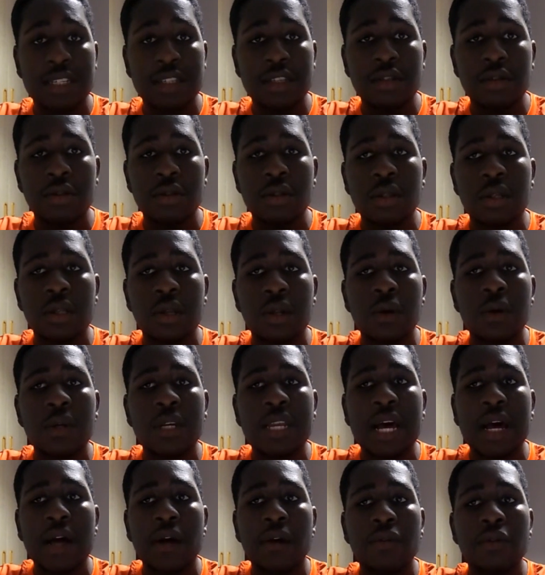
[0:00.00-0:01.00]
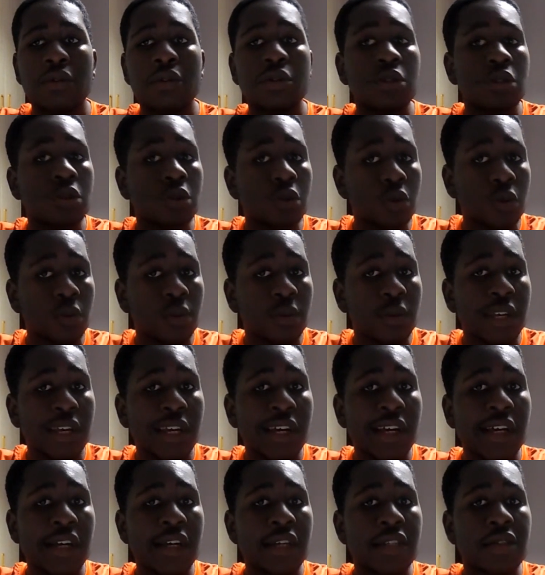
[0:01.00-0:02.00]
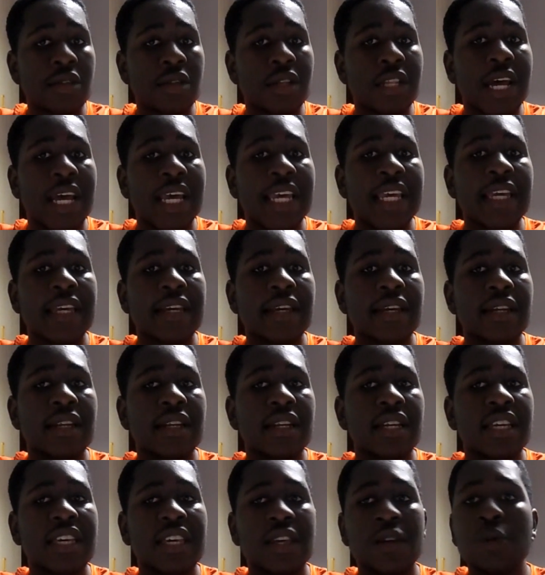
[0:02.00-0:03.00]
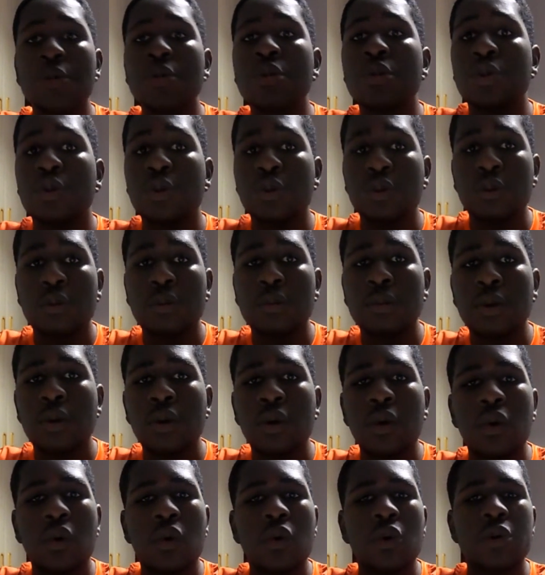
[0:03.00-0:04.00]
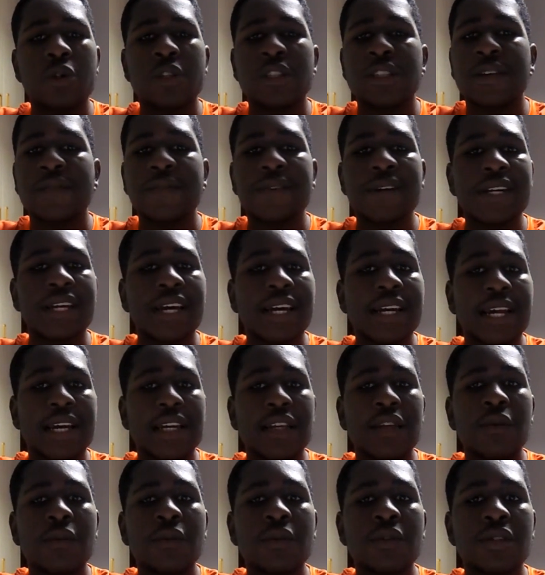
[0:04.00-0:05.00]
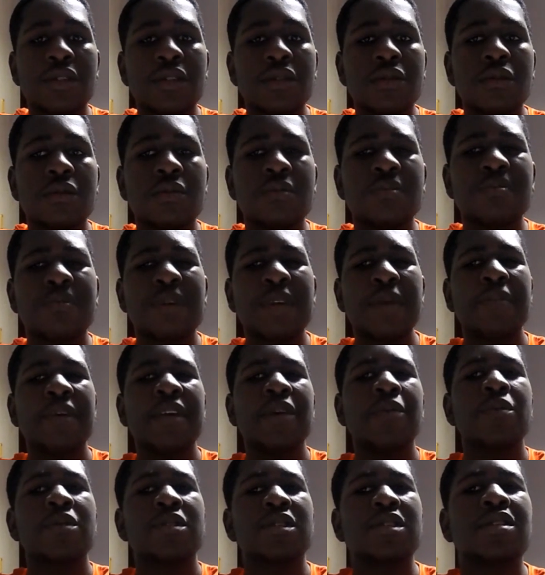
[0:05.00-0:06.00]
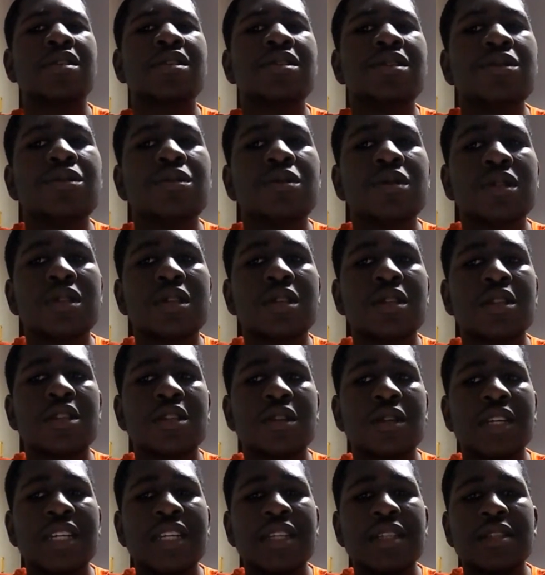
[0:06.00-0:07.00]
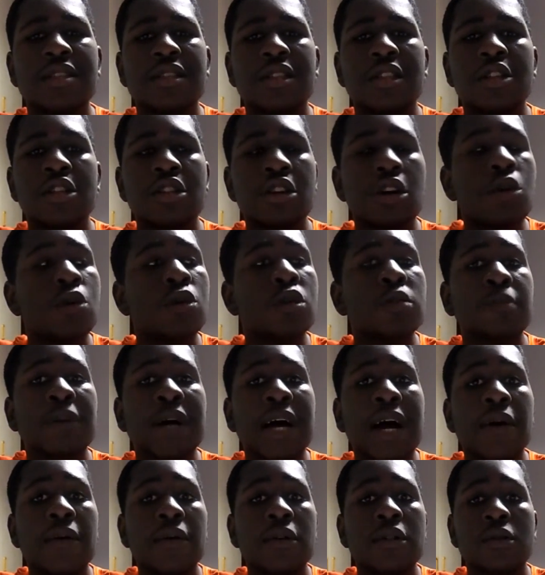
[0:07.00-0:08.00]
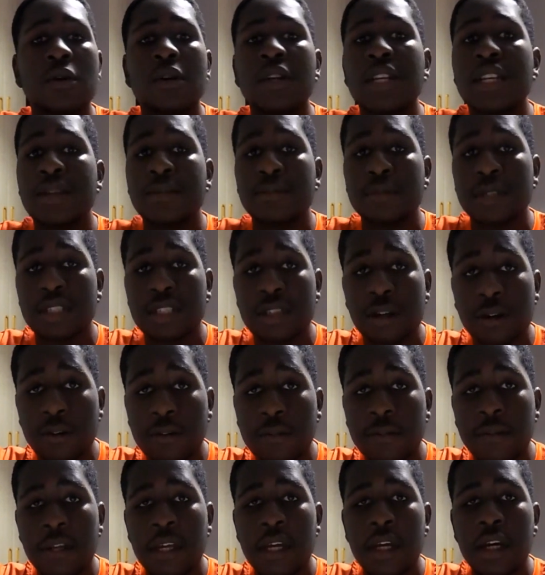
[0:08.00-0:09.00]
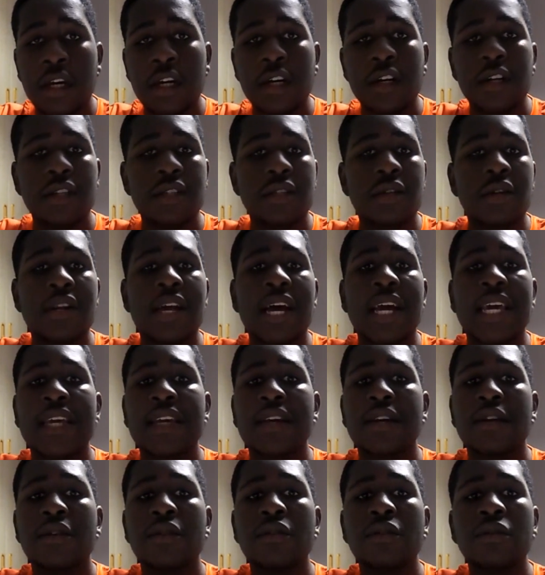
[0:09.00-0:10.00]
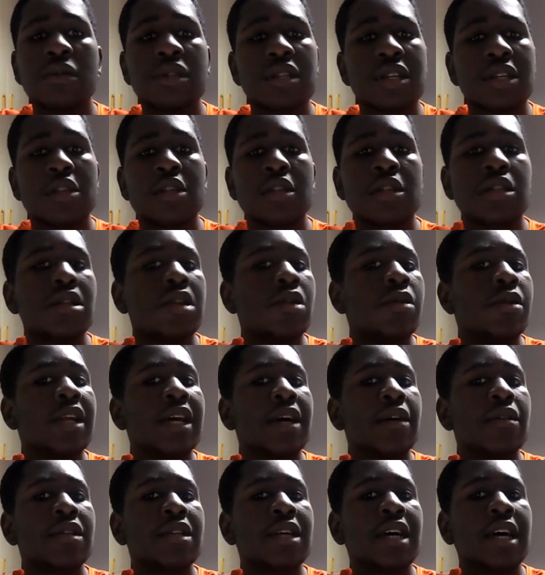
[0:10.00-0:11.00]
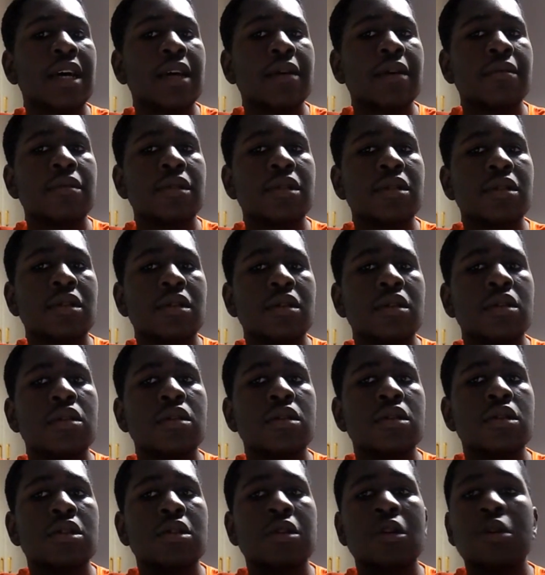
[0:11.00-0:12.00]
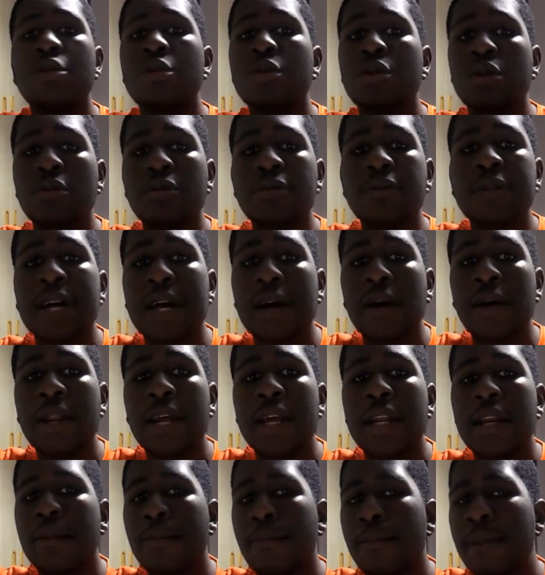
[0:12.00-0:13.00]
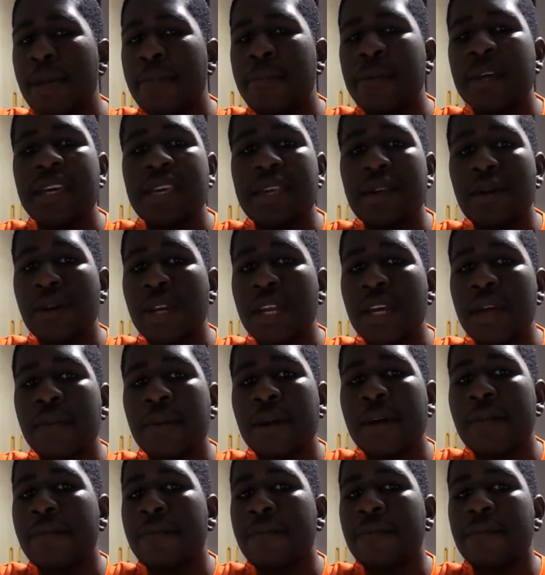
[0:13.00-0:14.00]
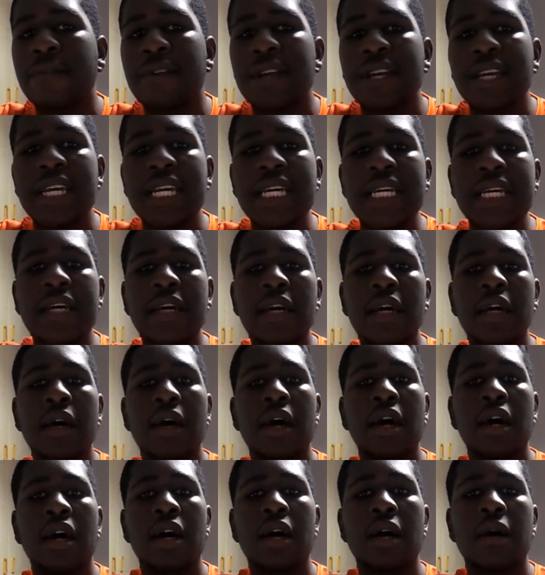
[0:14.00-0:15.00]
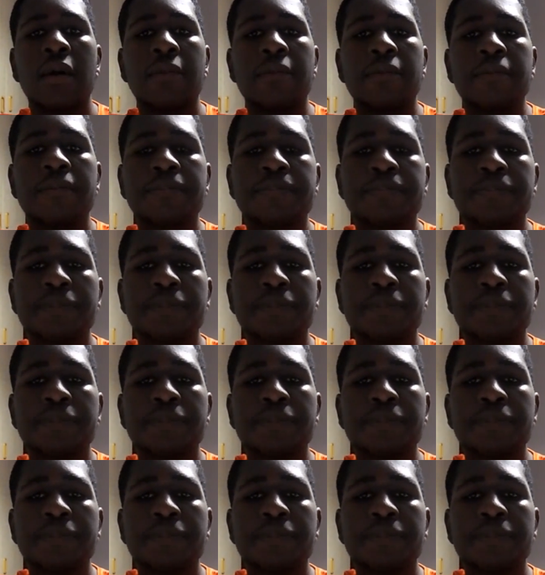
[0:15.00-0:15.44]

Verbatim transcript: to slow down Zoom, so that he can kill Zoom or something like that. He wants to maybe he wants to use the t- he's, the turtle's powers on himself, so that he can use it to slow down time, slow Zoom down, and maybe kill him and free um,